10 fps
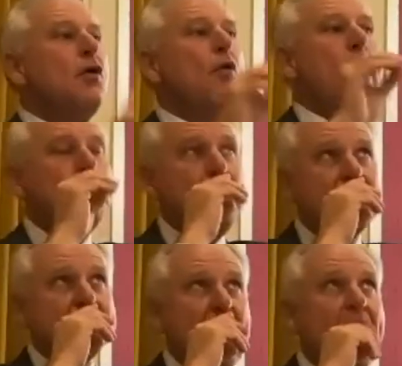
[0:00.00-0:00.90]
What
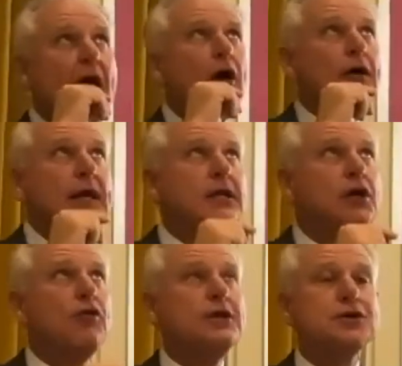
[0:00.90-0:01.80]
makes our
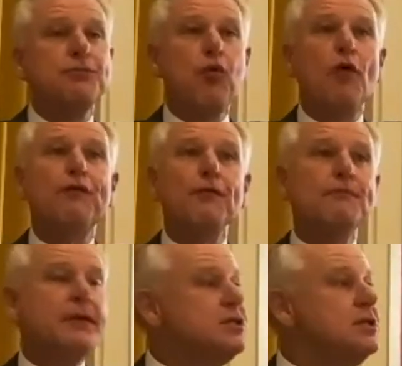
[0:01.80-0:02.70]
increased support for
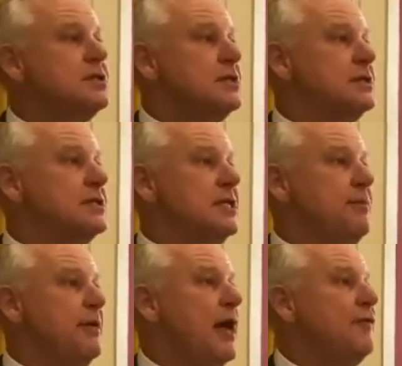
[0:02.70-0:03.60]
missions in
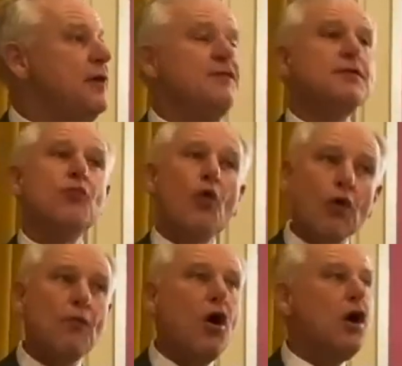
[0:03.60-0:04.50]
CBF even more
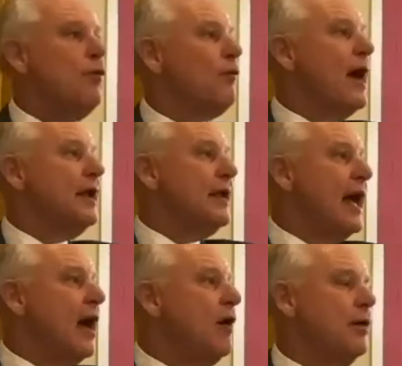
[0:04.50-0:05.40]
remarkable right
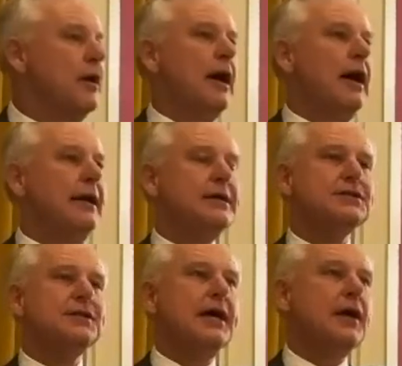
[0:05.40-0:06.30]
now
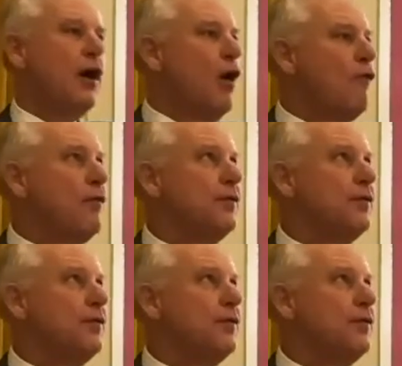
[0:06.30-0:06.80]
is that over